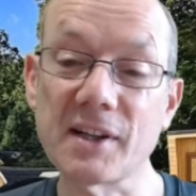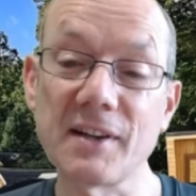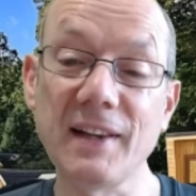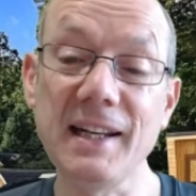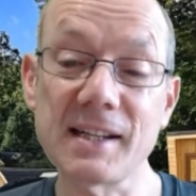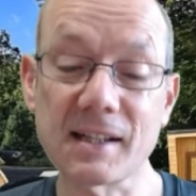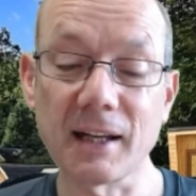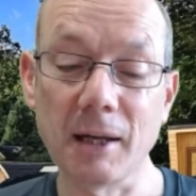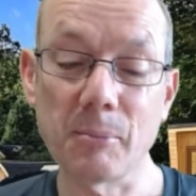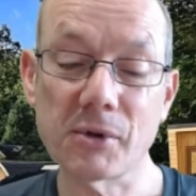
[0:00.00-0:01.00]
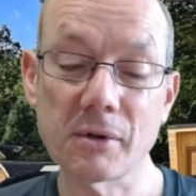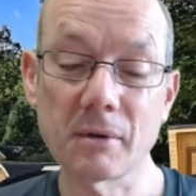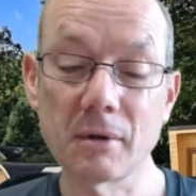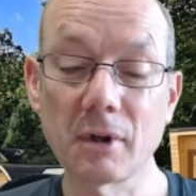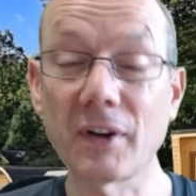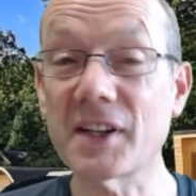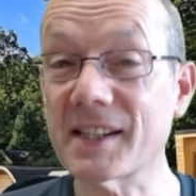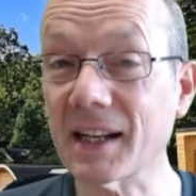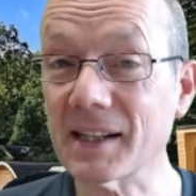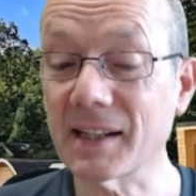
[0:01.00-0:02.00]
that these steps are the
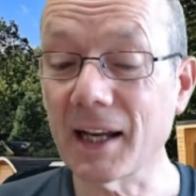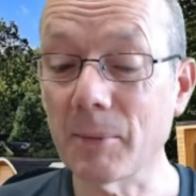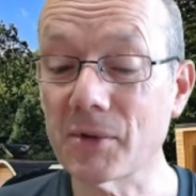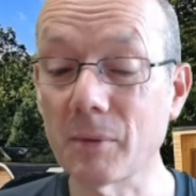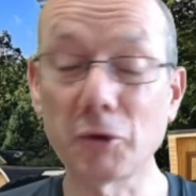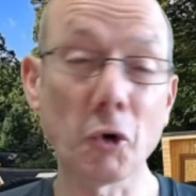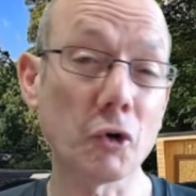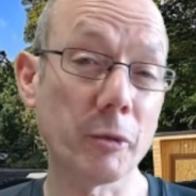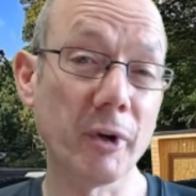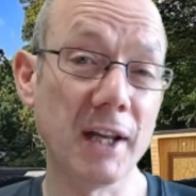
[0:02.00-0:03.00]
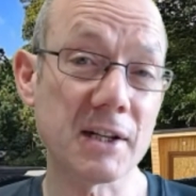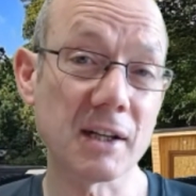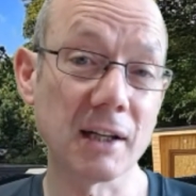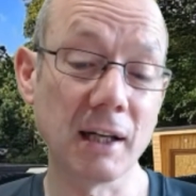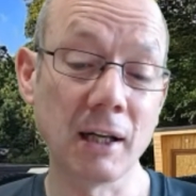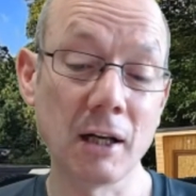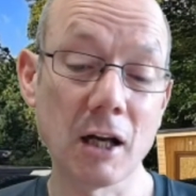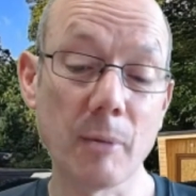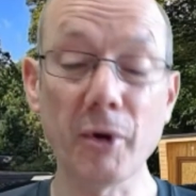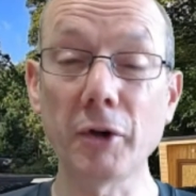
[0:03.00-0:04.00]
6 steps that we talked about yesterday
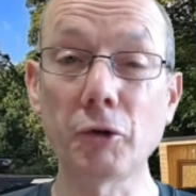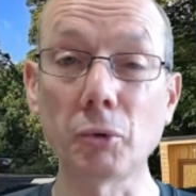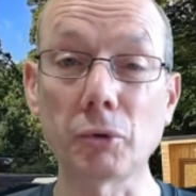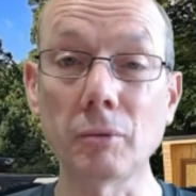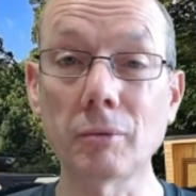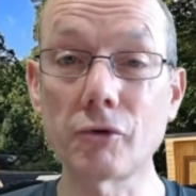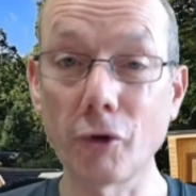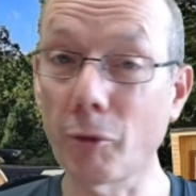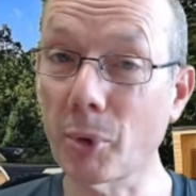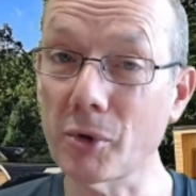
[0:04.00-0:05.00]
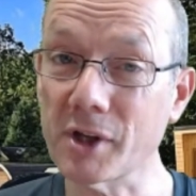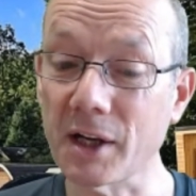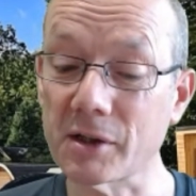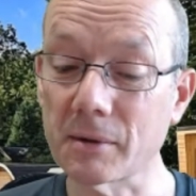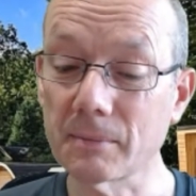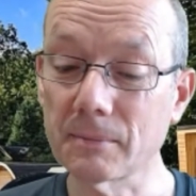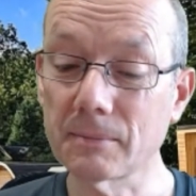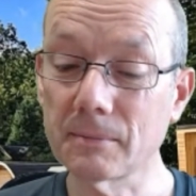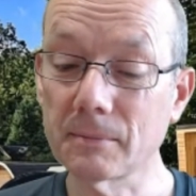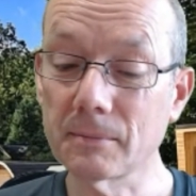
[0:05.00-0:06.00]
about the total truth process.
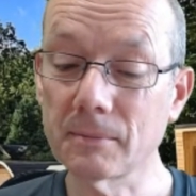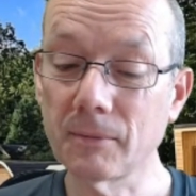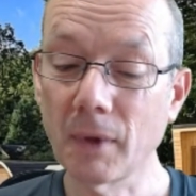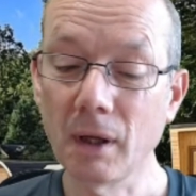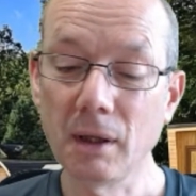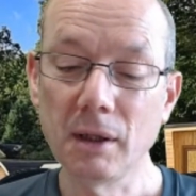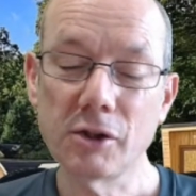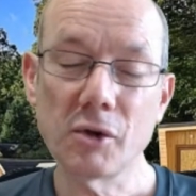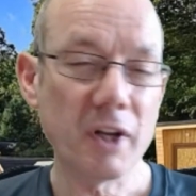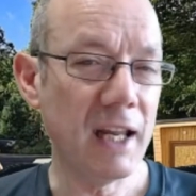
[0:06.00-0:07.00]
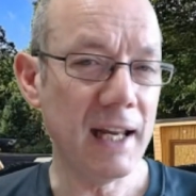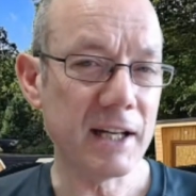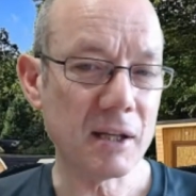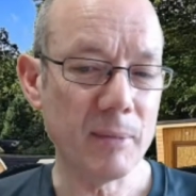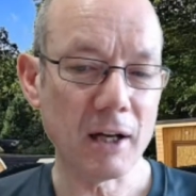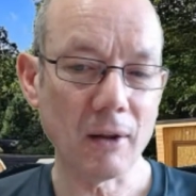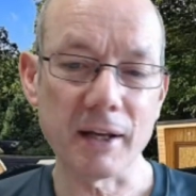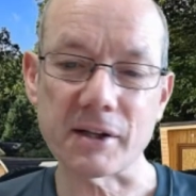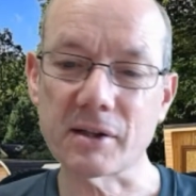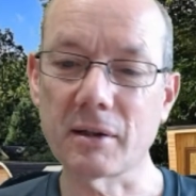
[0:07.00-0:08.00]
So the key is to make a
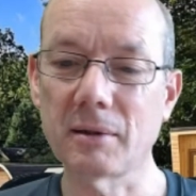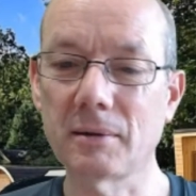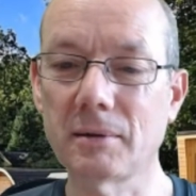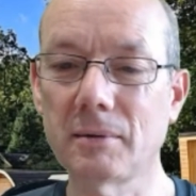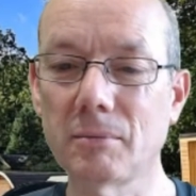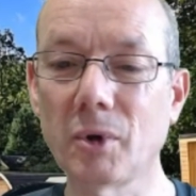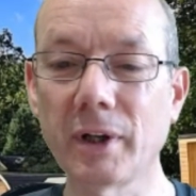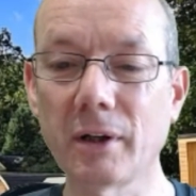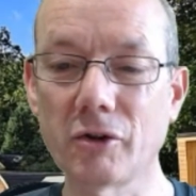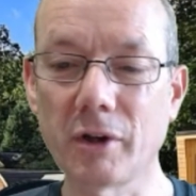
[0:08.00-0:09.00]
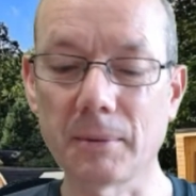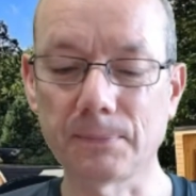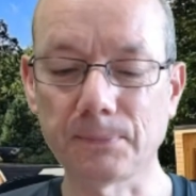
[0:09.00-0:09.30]
list. Morning, Andrea.